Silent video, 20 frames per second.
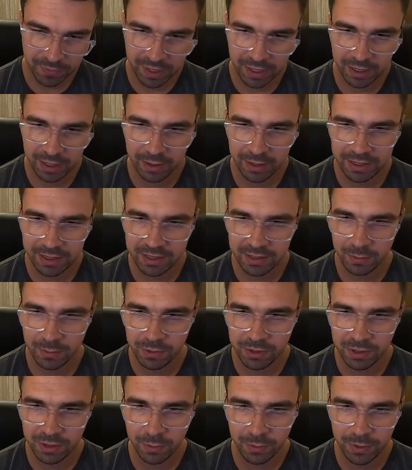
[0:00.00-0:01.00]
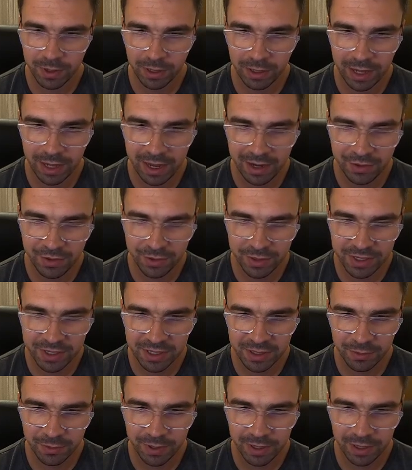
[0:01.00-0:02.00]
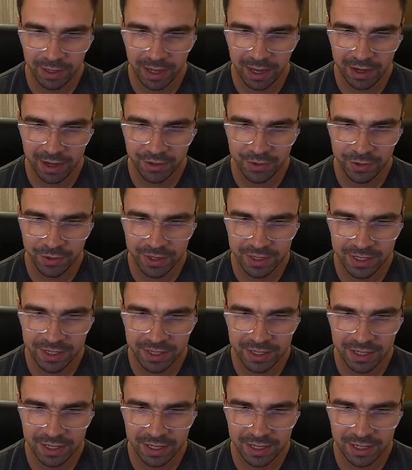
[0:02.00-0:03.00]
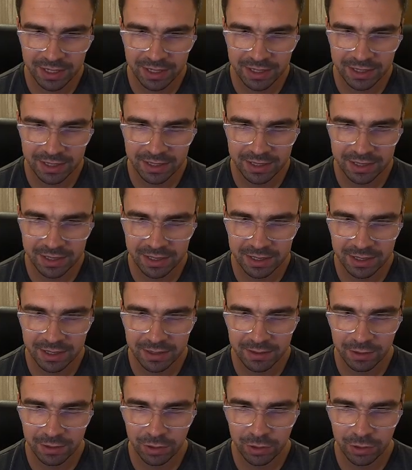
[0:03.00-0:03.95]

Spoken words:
And let's see what's the real address. The real address is